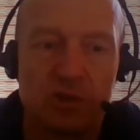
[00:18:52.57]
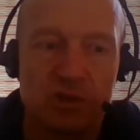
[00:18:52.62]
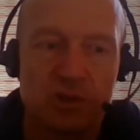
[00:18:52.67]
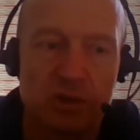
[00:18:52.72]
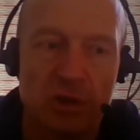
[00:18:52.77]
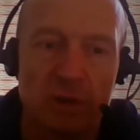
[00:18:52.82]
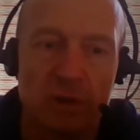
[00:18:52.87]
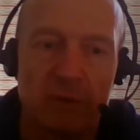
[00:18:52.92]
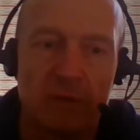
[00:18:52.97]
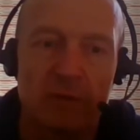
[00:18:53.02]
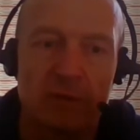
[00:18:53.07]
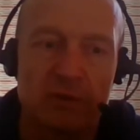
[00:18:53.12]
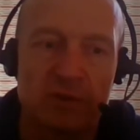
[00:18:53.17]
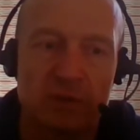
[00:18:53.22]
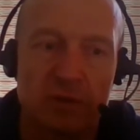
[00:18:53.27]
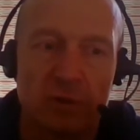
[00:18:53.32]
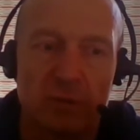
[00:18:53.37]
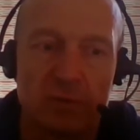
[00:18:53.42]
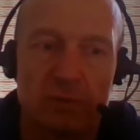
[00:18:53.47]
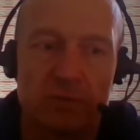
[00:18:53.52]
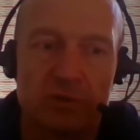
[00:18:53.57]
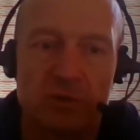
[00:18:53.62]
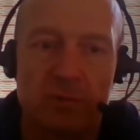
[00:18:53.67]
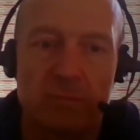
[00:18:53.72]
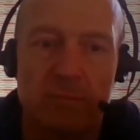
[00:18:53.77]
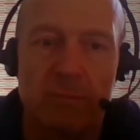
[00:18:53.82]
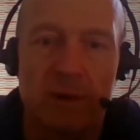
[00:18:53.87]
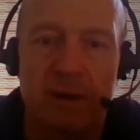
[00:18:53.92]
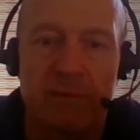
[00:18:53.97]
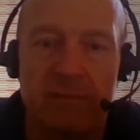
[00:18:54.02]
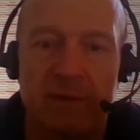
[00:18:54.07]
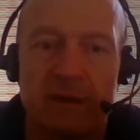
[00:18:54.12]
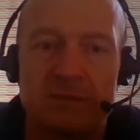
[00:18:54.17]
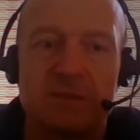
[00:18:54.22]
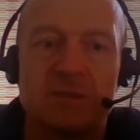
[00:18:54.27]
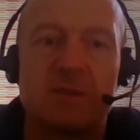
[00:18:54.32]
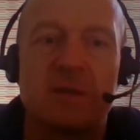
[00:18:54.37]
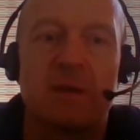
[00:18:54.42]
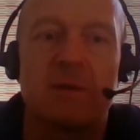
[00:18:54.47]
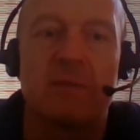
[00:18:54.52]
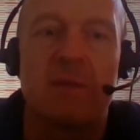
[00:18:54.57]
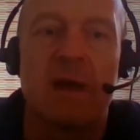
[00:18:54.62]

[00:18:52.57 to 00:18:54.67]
there are still some manufacturers out